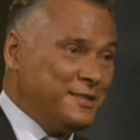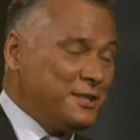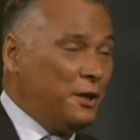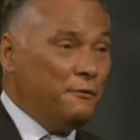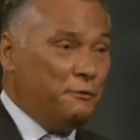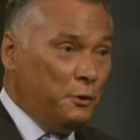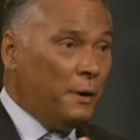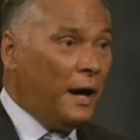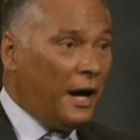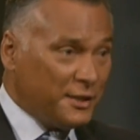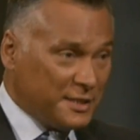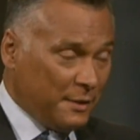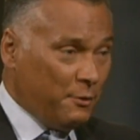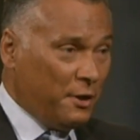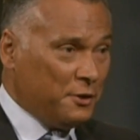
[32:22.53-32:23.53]
So if you
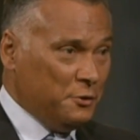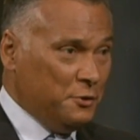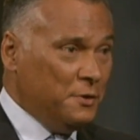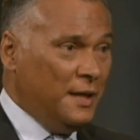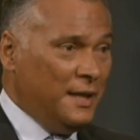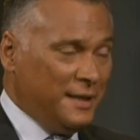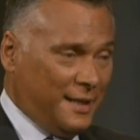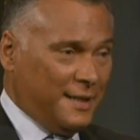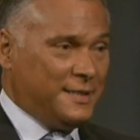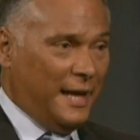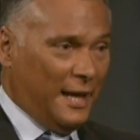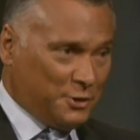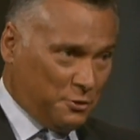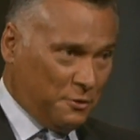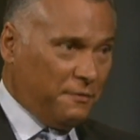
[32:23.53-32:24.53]
are someone who
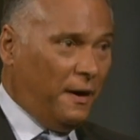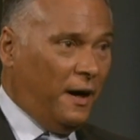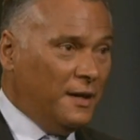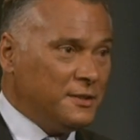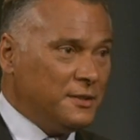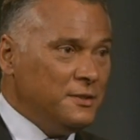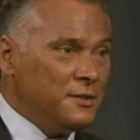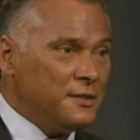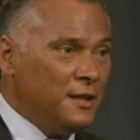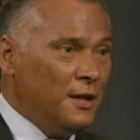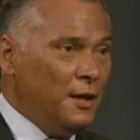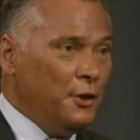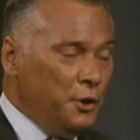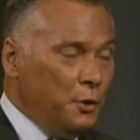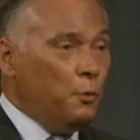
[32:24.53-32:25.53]
catastrophizes,
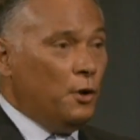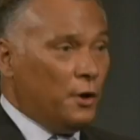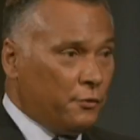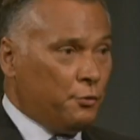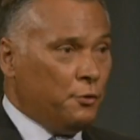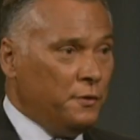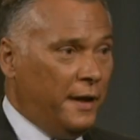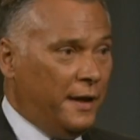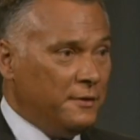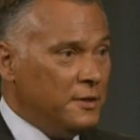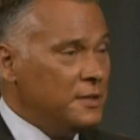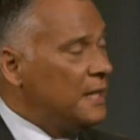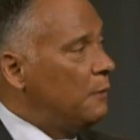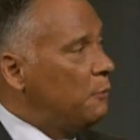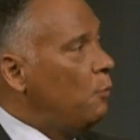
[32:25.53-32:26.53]
you work through that and
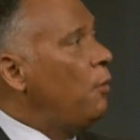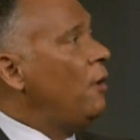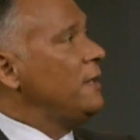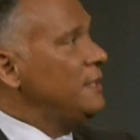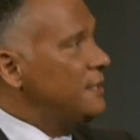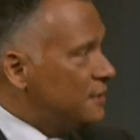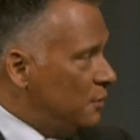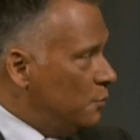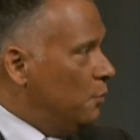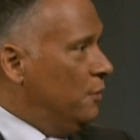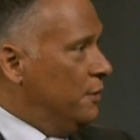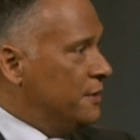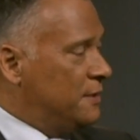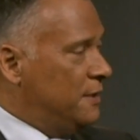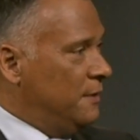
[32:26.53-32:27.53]
you say, well, what is the
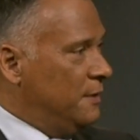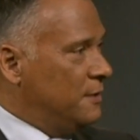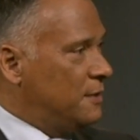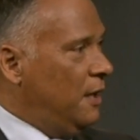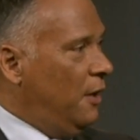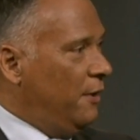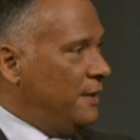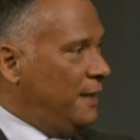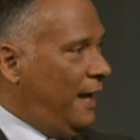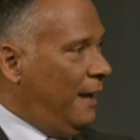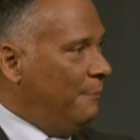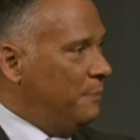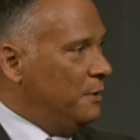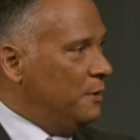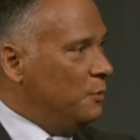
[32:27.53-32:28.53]
worst thing that's going to
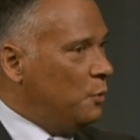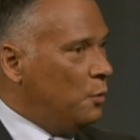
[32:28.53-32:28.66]
happen?